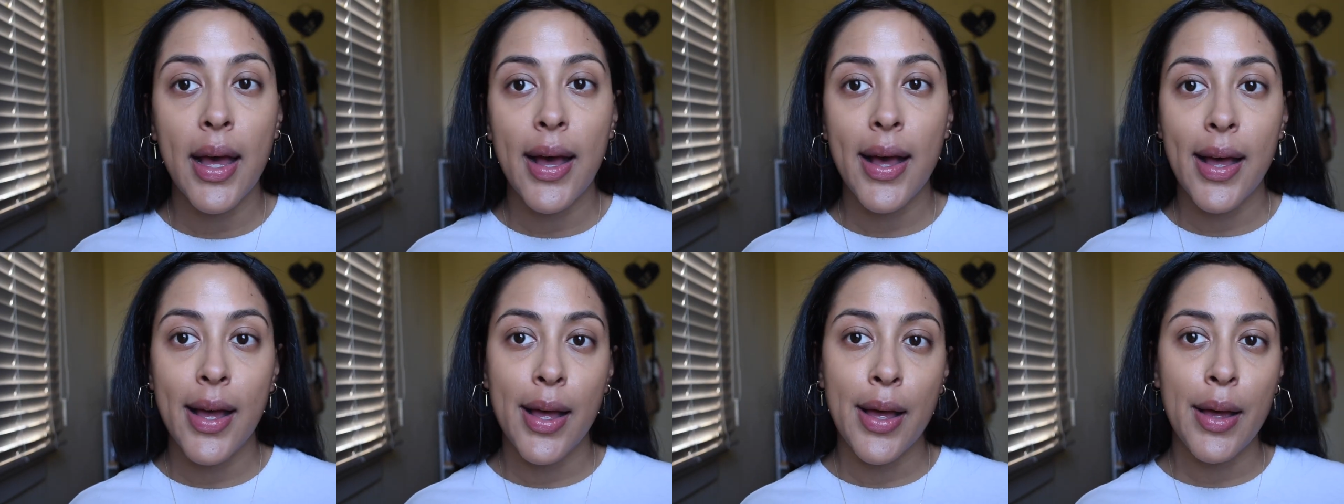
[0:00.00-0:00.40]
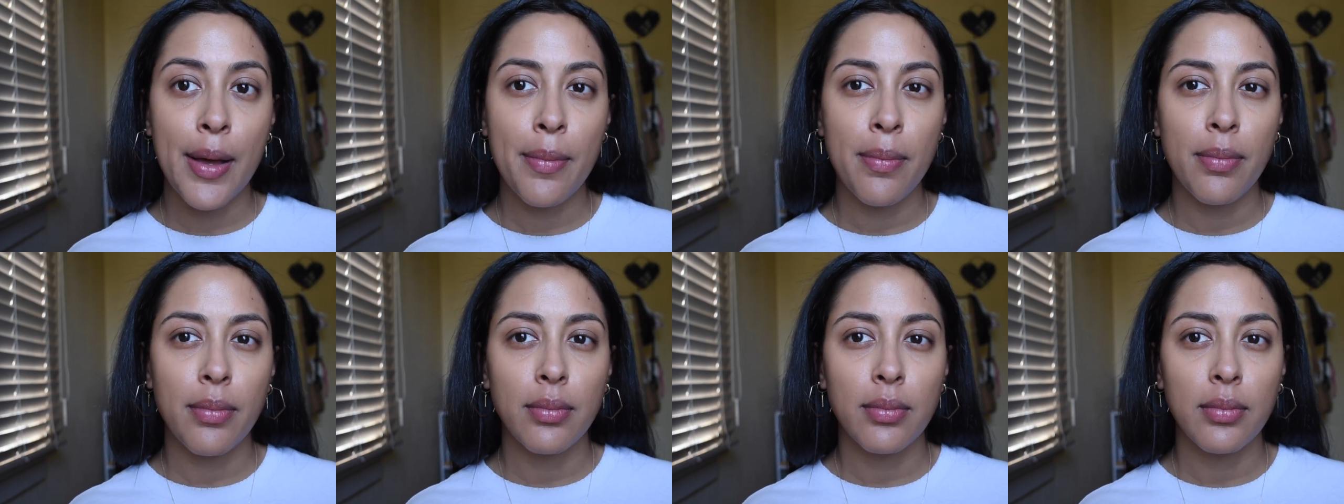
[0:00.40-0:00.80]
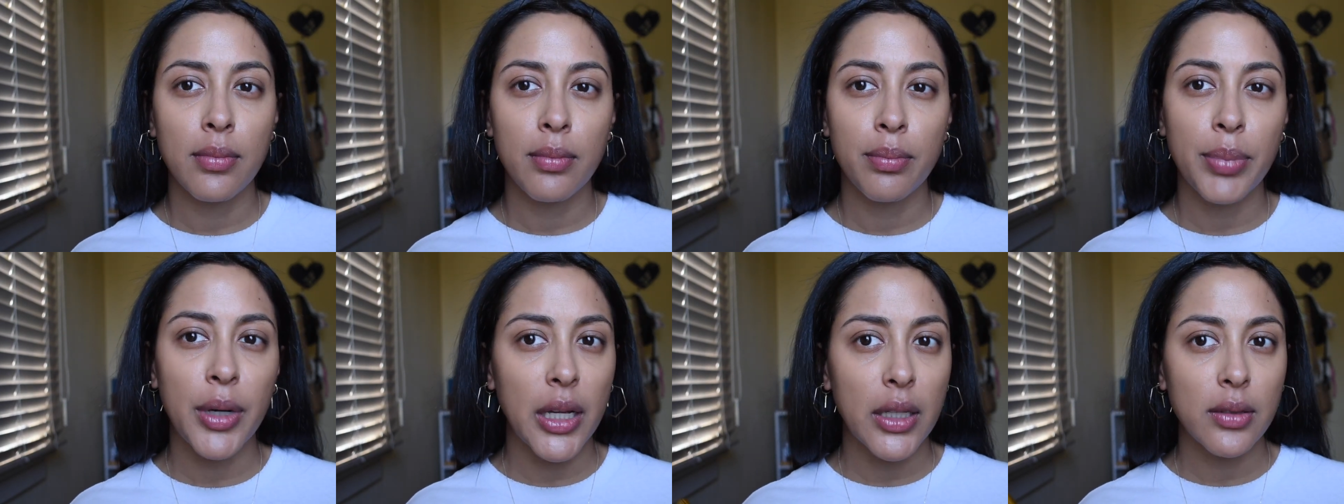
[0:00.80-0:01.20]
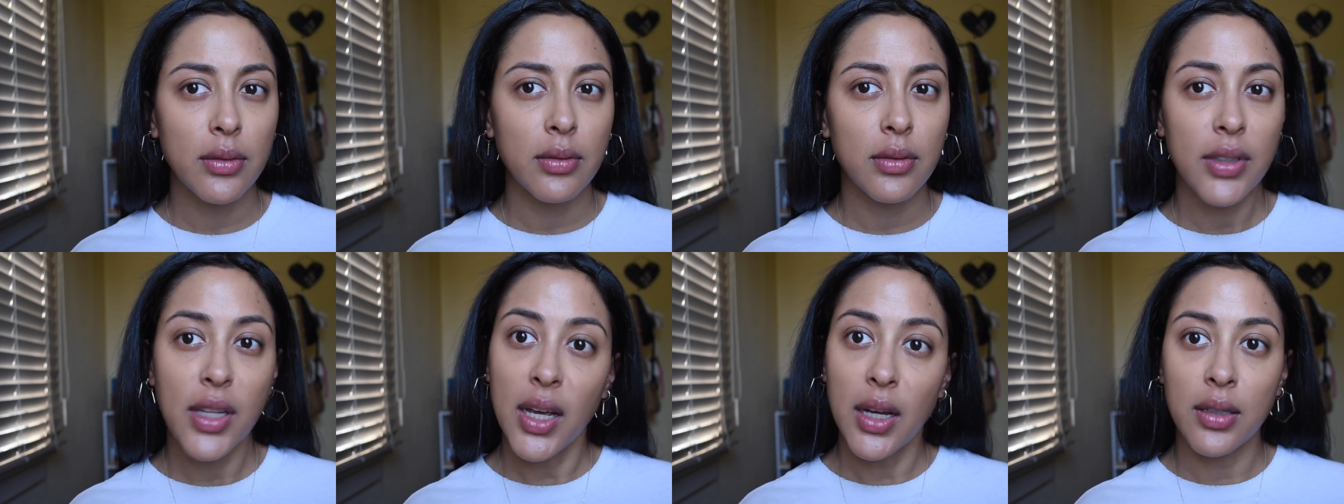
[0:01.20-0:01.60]
Um, but
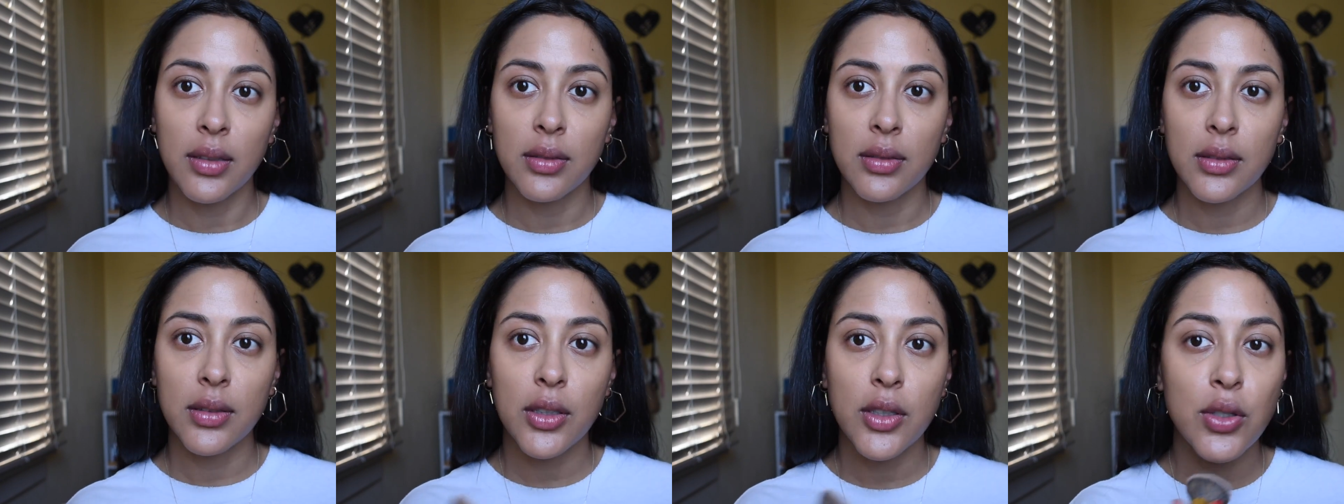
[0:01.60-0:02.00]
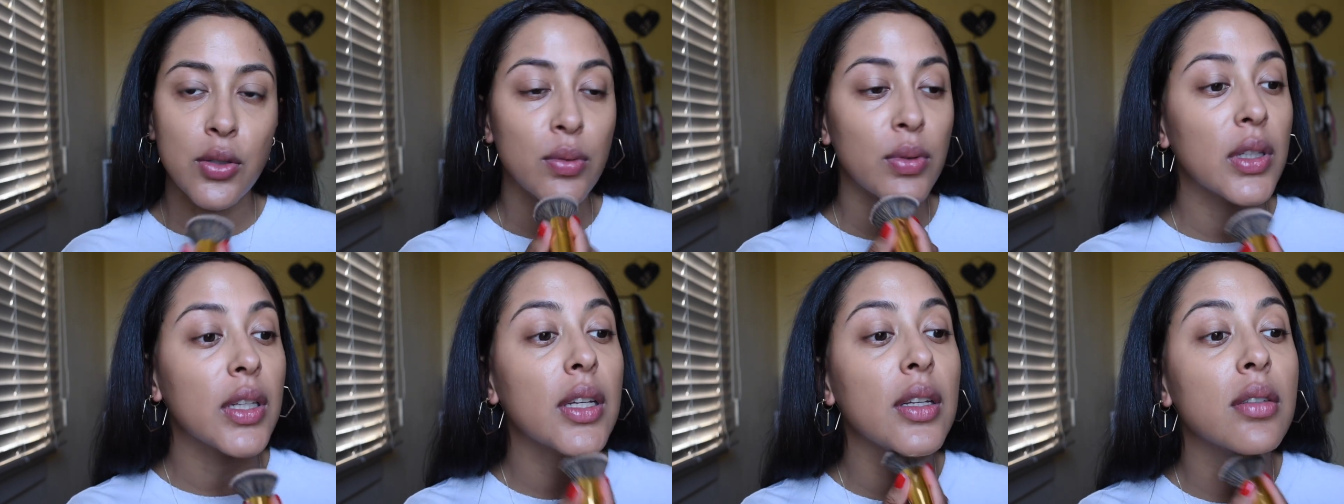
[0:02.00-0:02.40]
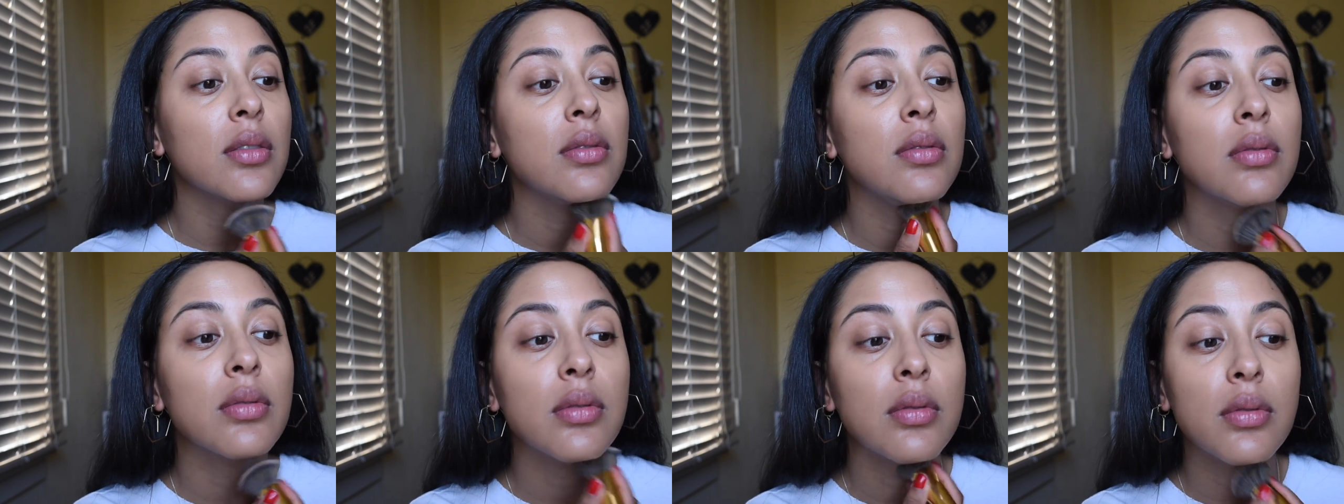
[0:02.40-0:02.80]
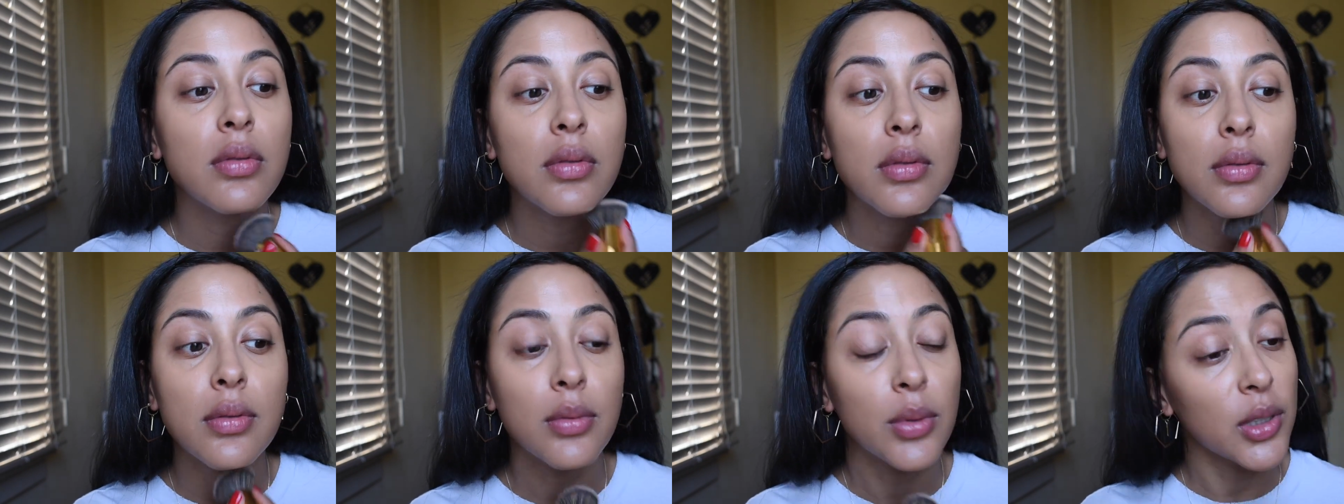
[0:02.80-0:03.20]
yeah, looks really
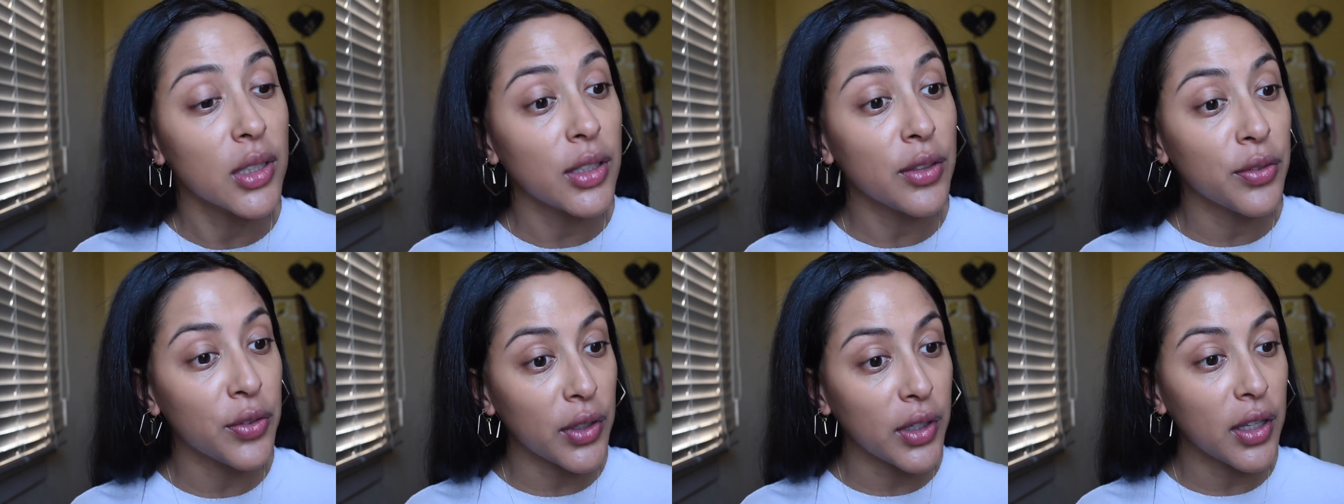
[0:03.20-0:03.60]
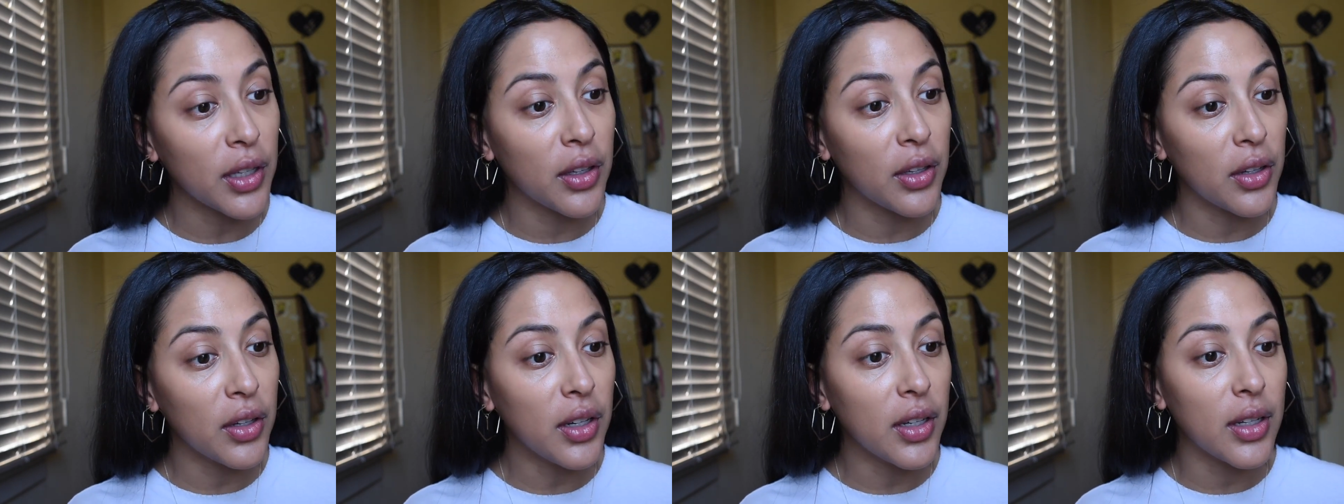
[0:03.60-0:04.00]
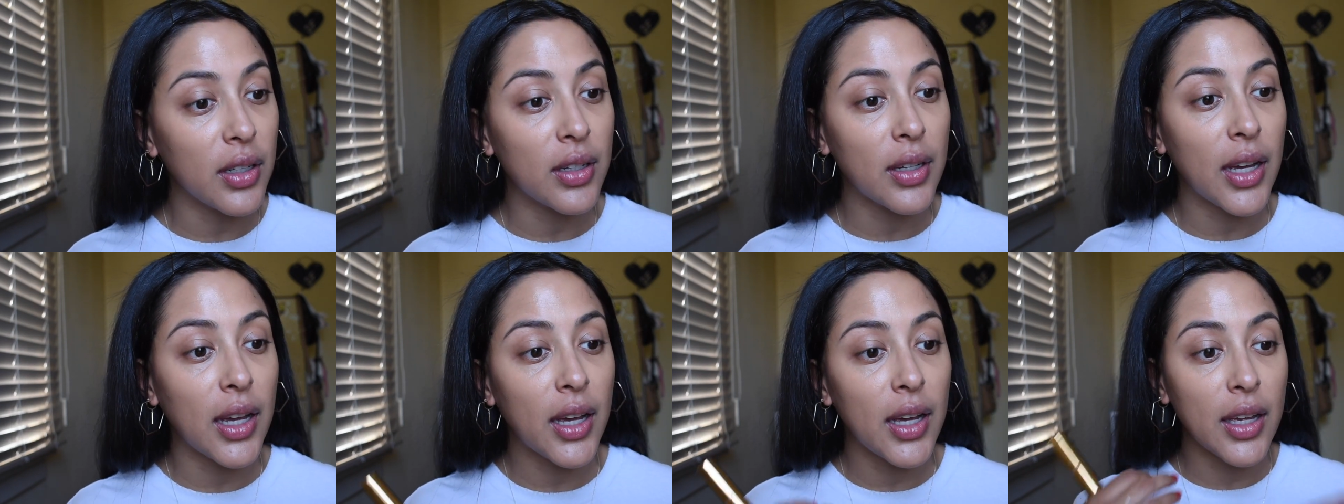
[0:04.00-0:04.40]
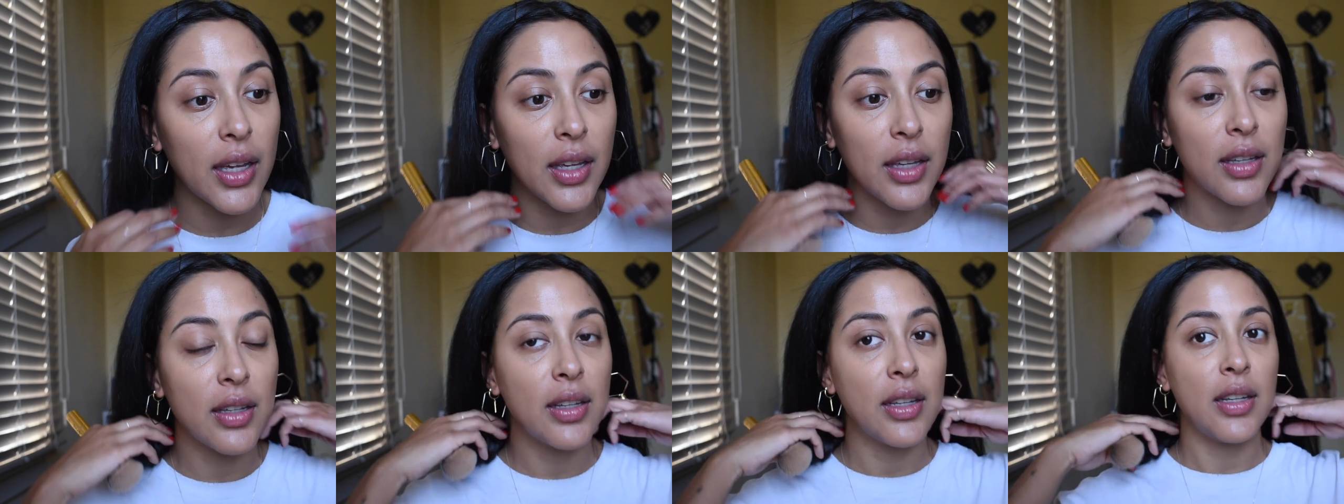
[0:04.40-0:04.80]
really freaking good.
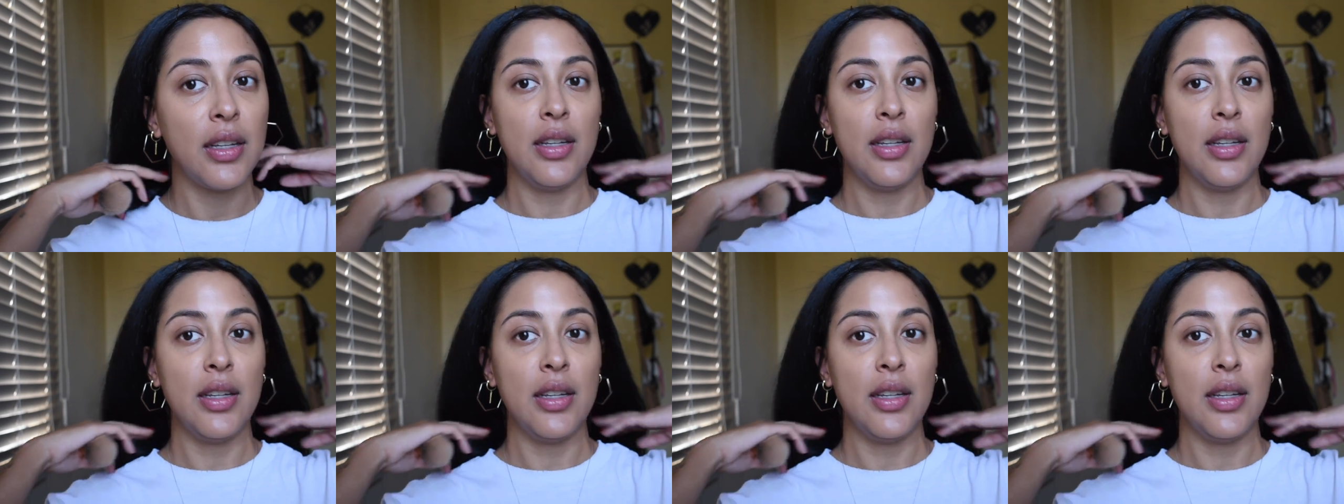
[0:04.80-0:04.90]
I